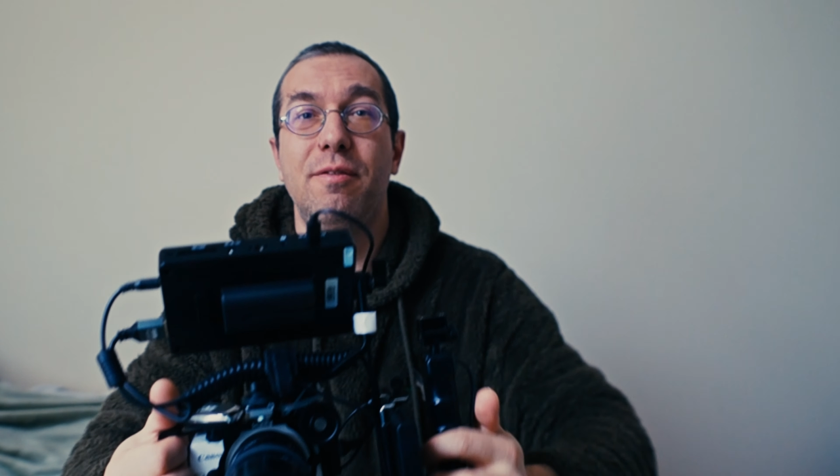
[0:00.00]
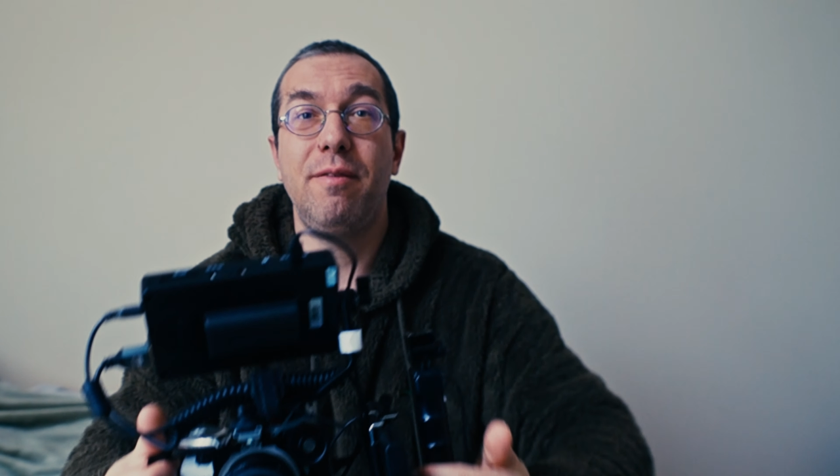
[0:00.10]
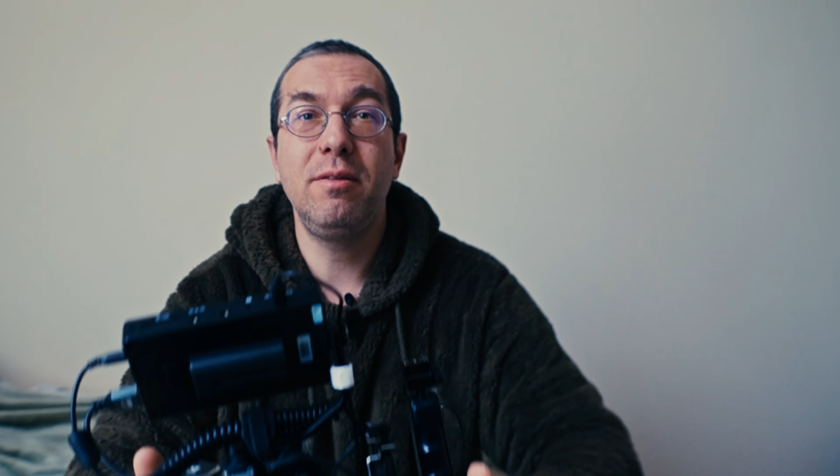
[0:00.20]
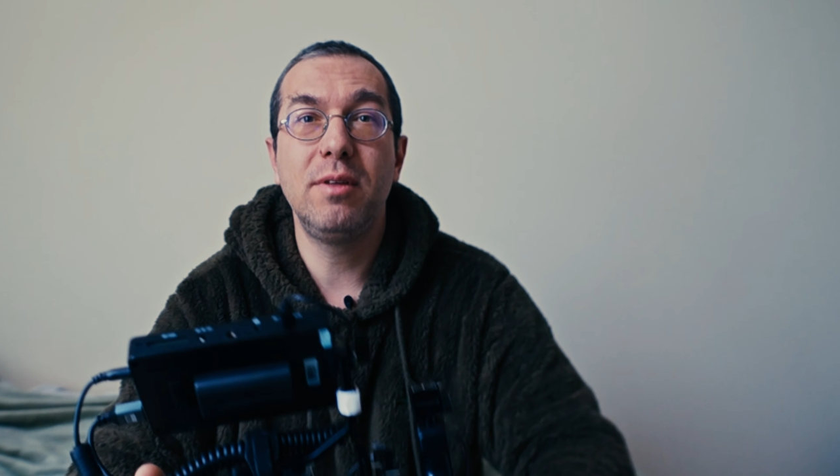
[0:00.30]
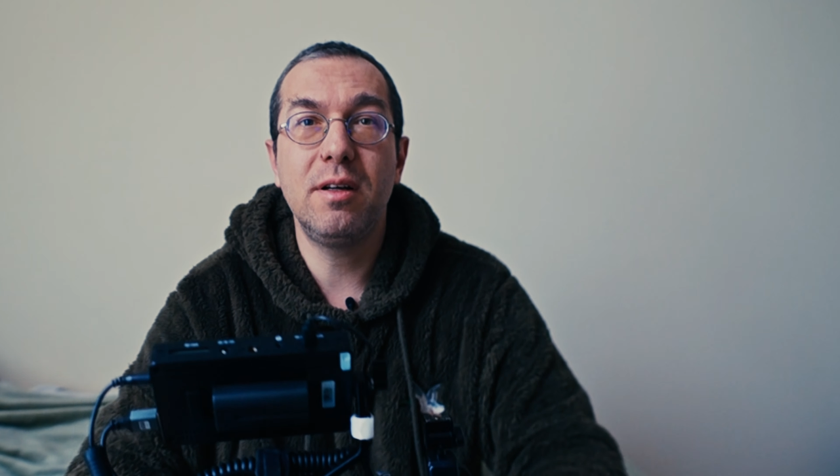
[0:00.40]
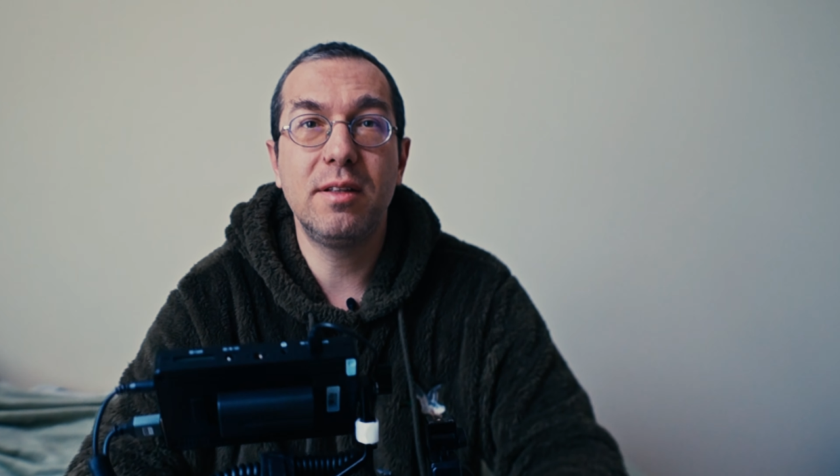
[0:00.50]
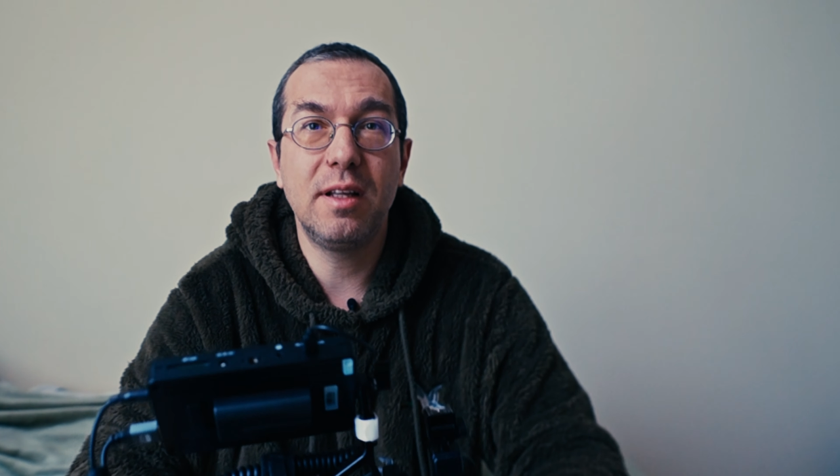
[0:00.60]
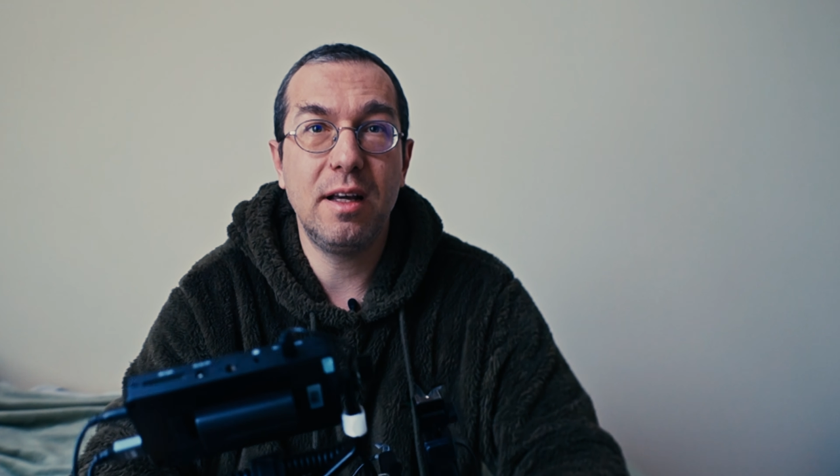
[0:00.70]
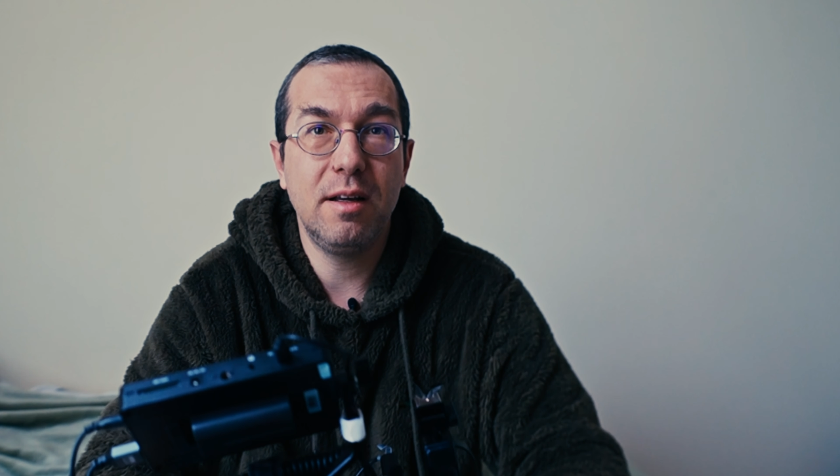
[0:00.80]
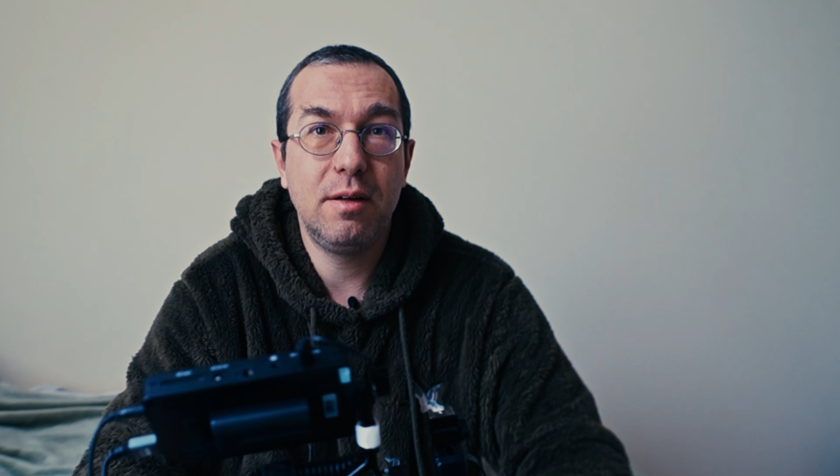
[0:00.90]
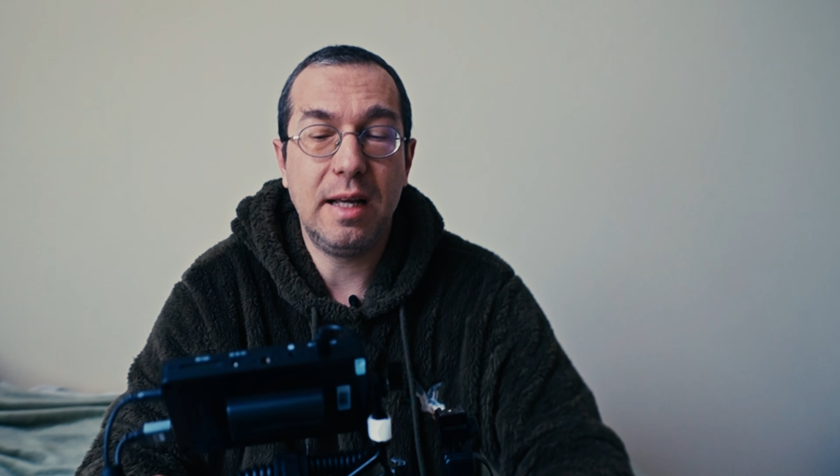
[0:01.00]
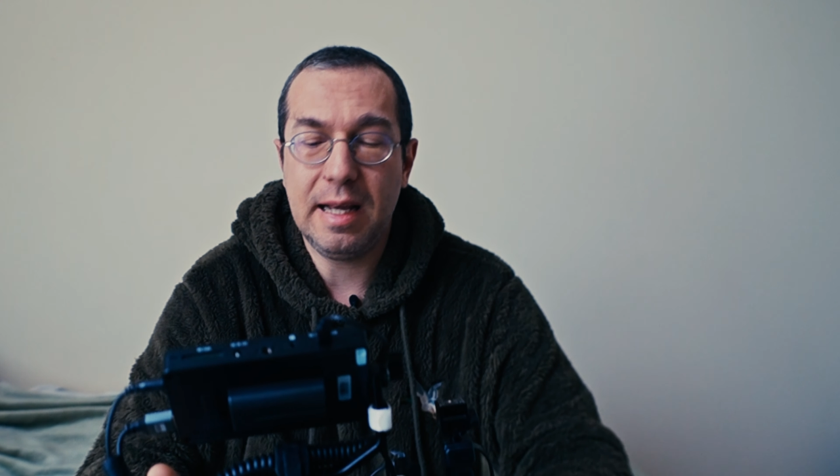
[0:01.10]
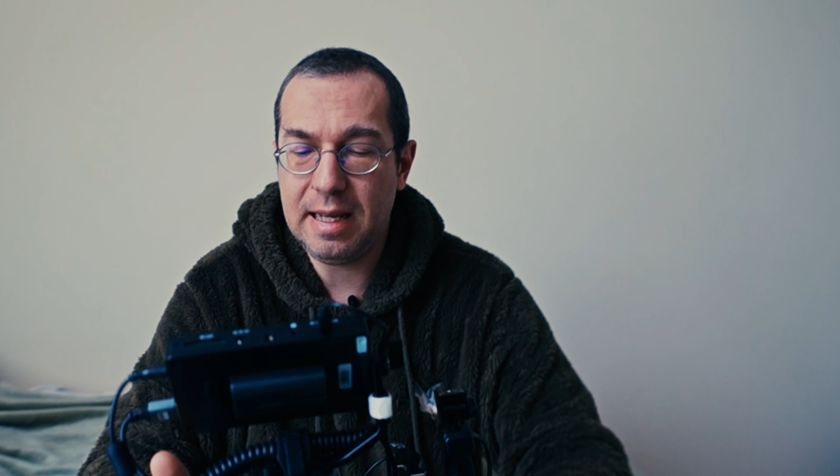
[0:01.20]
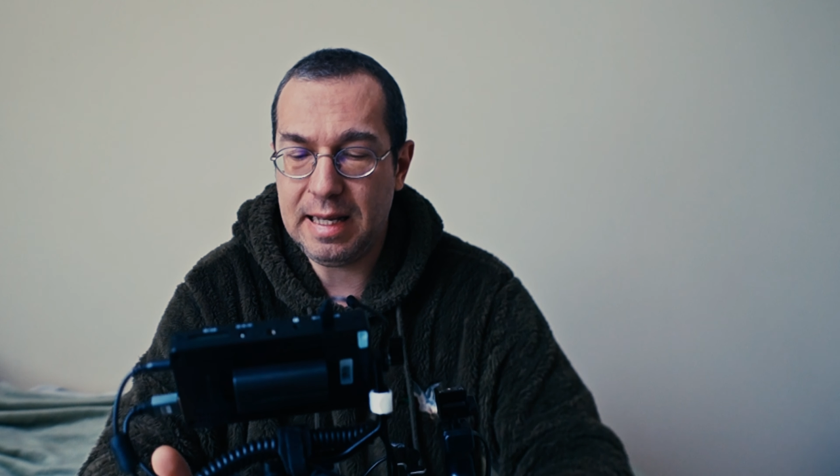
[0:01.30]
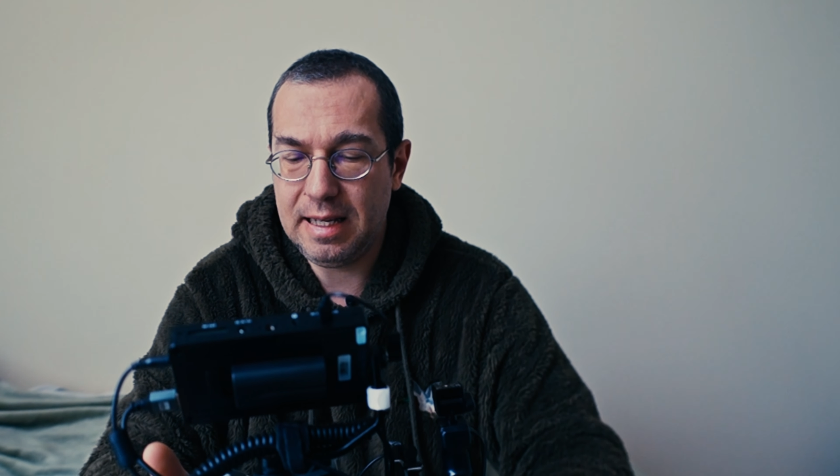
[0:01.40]
found out
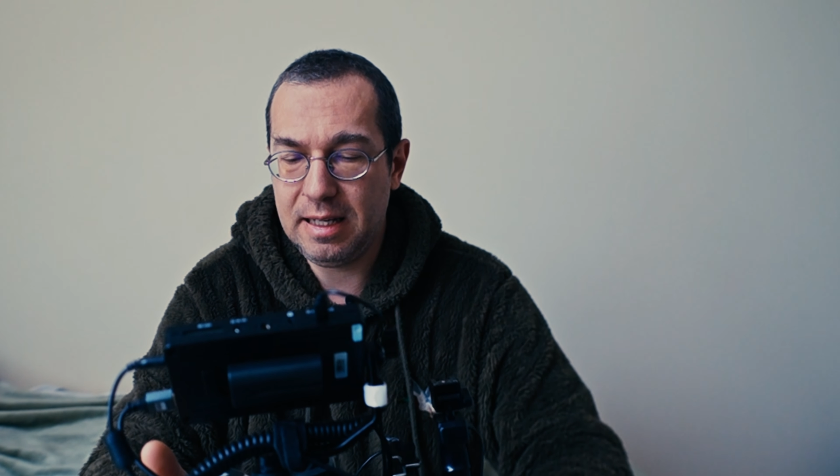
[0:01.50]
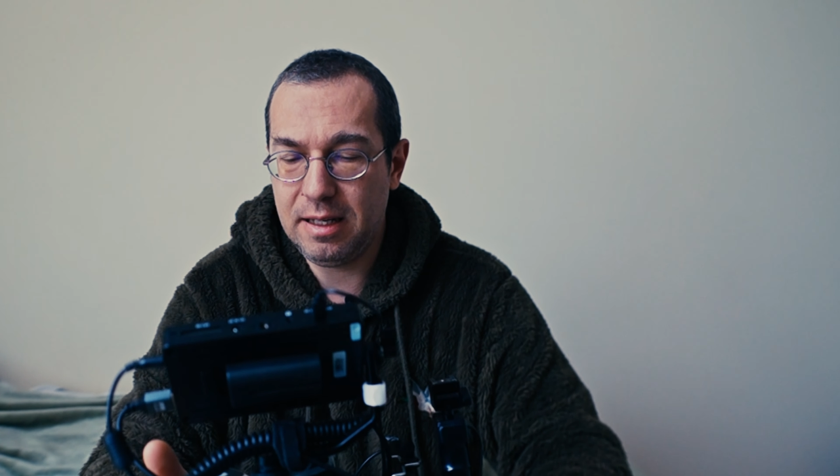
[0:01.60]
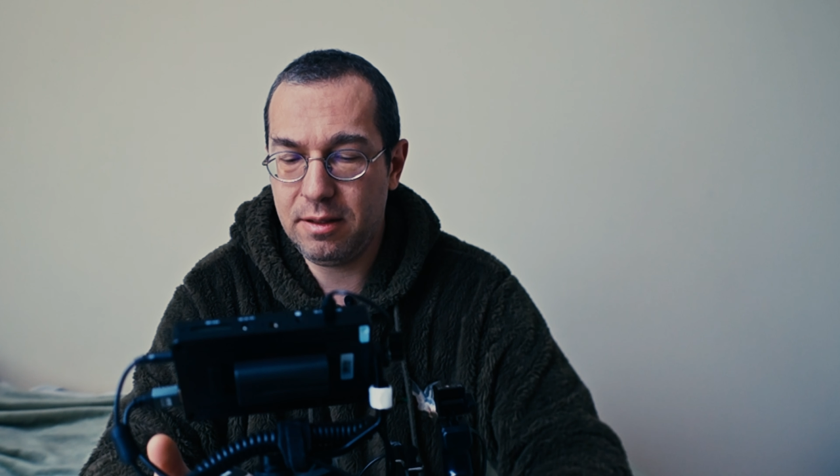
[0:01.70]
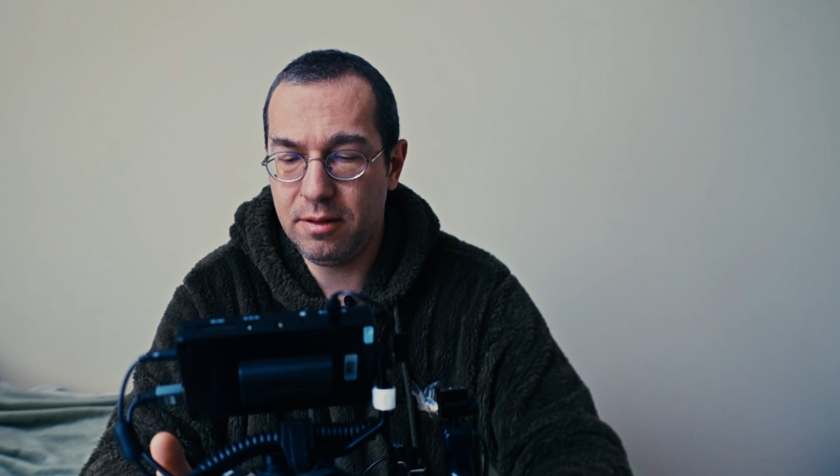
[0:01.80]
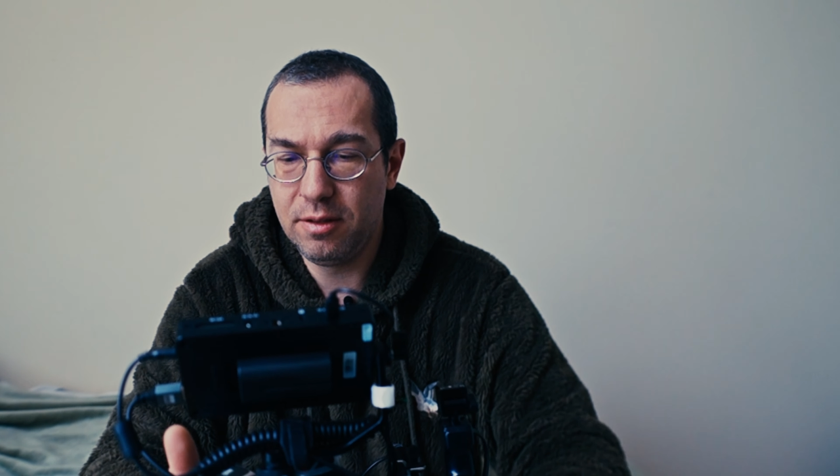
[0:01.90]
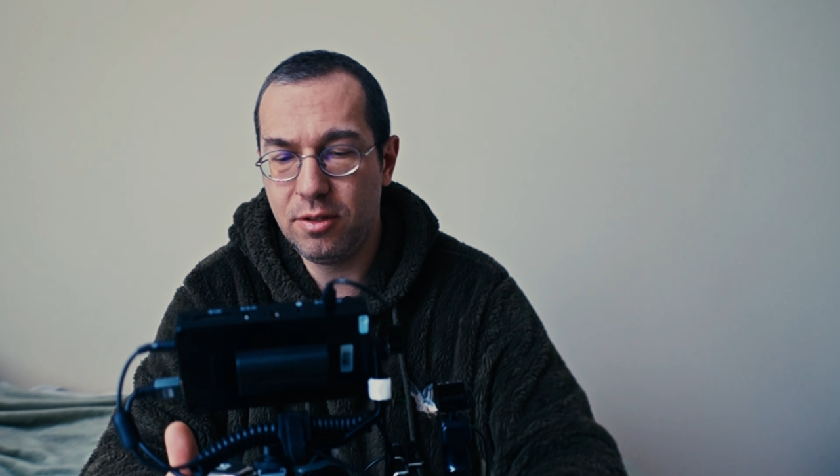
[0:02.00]
I